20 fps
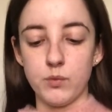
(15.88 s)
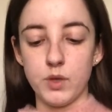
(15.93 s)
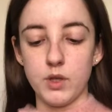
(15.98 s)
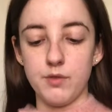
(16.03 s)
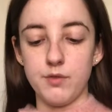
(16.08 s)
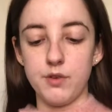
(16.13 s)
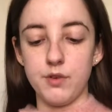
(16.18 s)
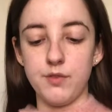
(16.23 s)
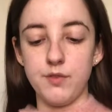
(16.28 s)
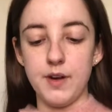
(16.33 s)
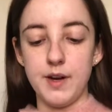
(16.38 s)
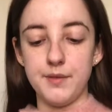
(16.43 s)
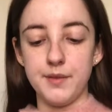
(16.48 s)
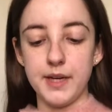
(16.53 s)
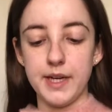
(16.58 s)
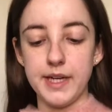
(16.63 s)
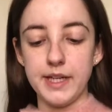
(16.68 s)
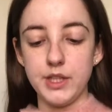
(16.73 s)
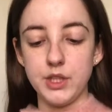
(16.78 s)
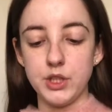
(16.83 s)
For
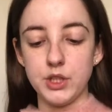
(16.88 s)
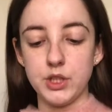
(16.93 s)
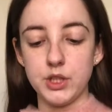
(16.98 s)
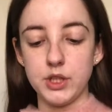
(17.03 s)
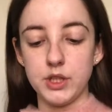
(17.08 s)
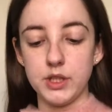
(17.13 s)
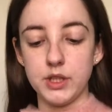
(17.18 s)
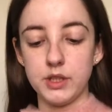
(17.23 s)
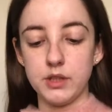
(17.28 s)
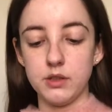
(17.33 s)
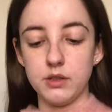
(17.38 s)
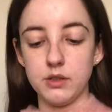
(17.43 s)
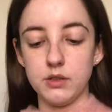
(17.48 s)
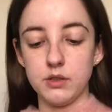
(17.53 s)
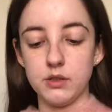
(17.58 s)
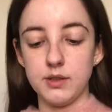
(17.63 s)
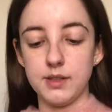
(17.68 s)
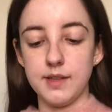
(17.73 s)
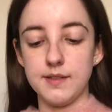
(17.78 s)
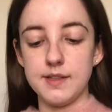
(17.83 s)
foundation,
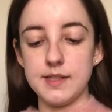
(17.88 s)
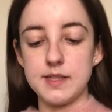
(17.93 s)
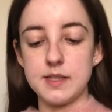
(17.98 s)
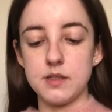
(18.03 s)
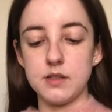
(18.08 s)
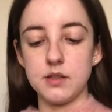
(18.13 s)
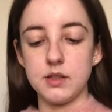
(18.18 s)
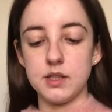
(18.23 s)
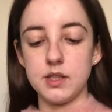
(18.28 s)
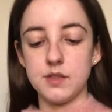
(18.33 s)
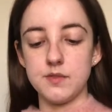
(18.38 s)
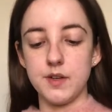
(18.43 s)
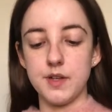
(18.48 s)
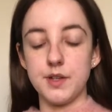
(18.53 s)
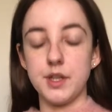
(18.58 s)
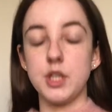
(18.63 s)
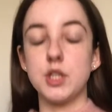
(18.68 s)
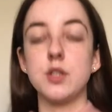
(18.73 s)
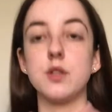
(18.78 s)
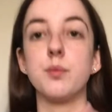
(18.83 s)
now this
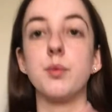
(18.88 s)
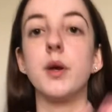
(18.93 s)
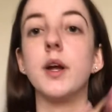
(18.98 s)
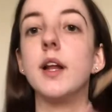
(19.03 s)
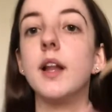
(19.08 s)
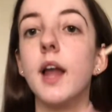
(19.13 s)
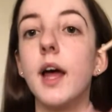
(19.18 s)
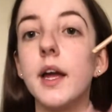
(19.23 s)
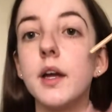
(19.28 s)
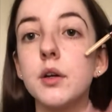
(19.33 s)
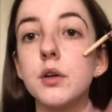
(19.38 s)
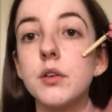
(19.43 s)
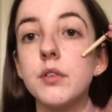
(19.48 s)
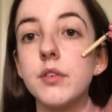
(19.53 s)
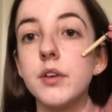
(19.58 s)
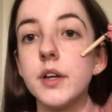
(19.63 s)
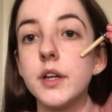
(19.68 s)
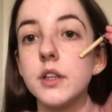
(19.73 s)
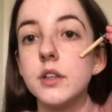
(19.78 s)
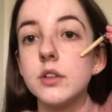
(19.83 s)
foundation is pretty light
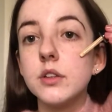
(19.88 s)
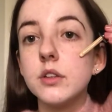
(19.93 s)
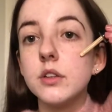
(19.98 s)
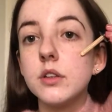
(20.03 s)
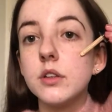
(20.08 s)
coverage.